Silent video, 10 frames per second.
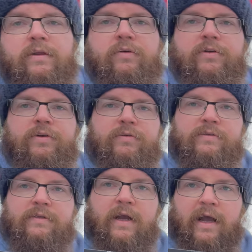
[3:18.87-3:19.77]
You could
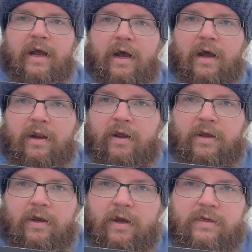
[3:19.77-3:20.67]
use like
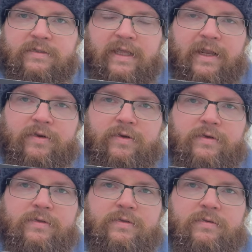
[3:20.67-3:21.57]
a
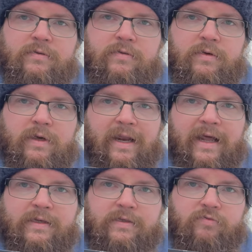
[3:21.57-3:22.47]
standard
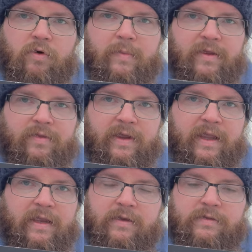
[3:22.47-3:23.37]
gland grommet
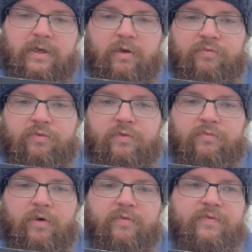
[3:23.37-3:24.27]
thingy to go through the
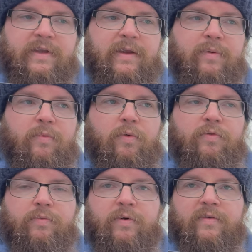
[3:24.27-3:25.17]
roof to keep it
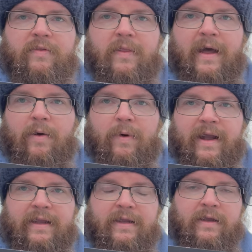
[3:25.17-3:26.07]
waterproof, and then that
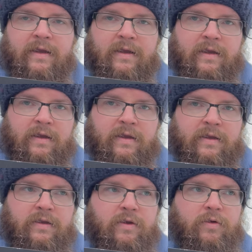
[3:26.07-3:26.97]
way
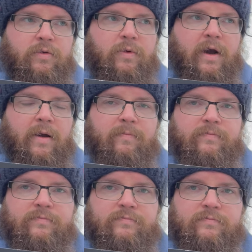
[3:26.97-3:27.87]
you
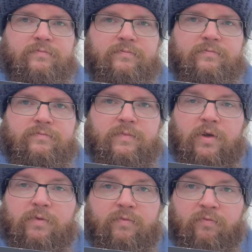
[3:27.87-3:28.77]

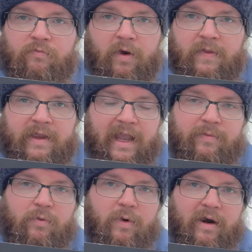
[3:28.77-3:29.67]
could run the
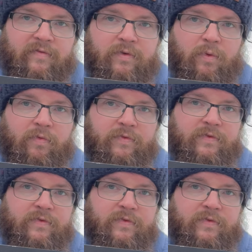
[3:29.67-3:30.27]
cable wherever you wanted